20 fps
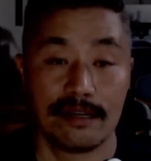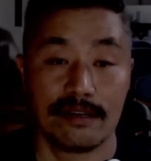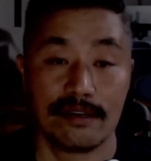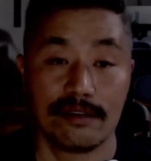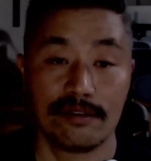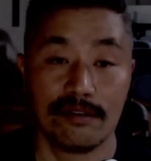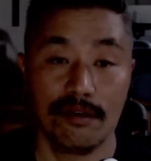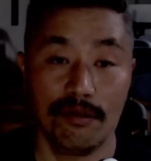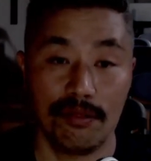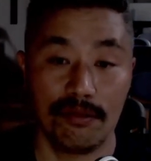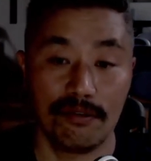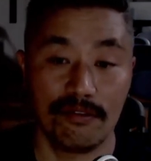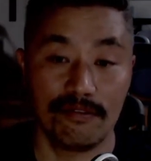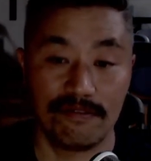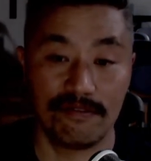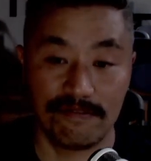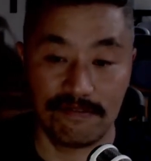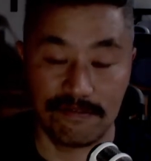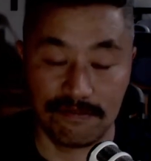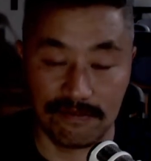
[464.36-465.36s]
not through
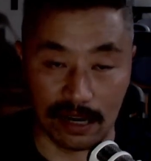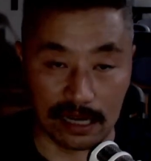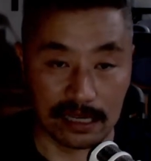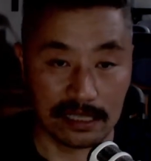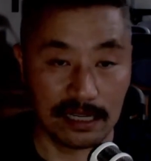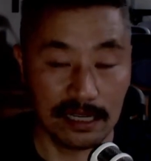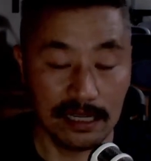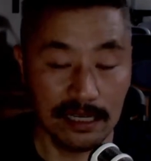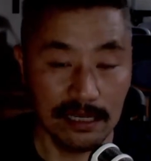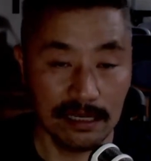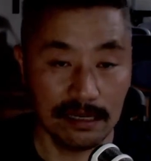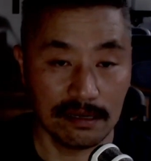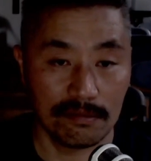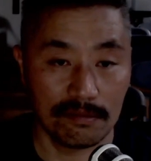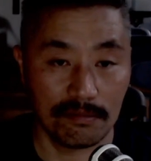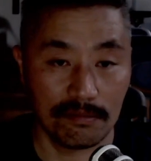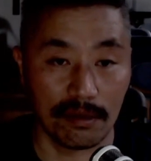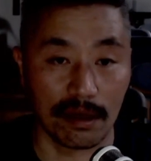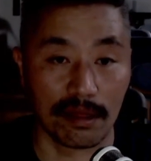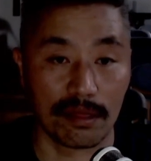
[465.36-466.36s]
fighting,
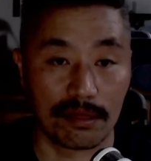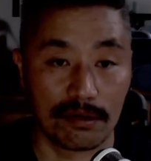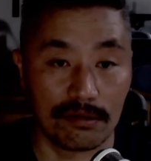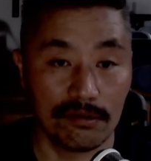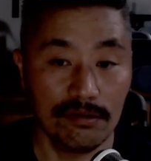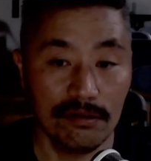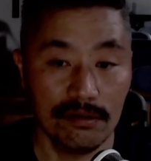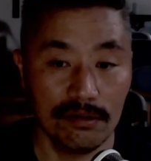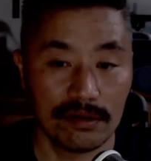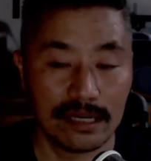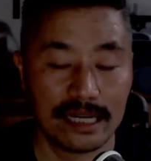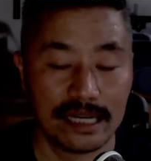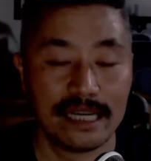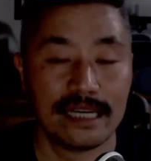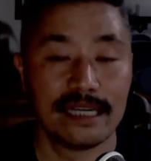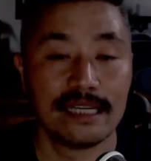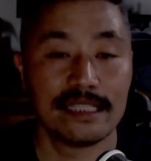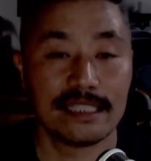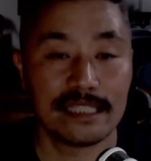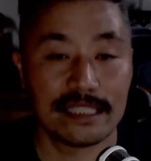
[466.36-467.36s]
but through
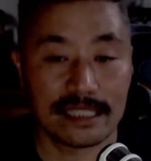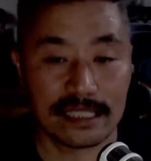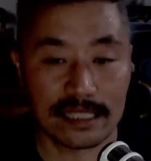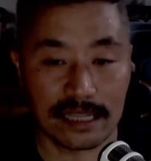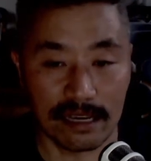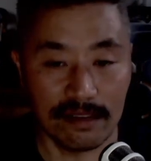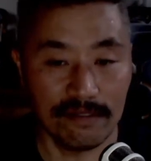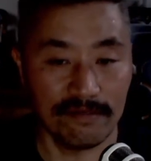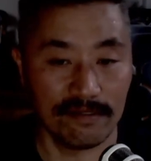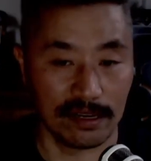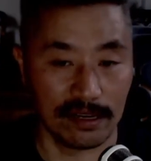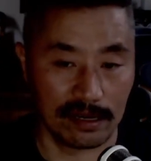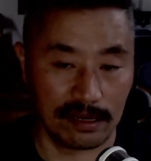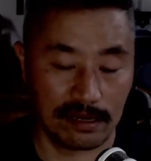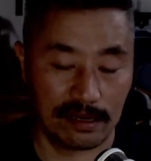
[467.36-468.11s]
saving.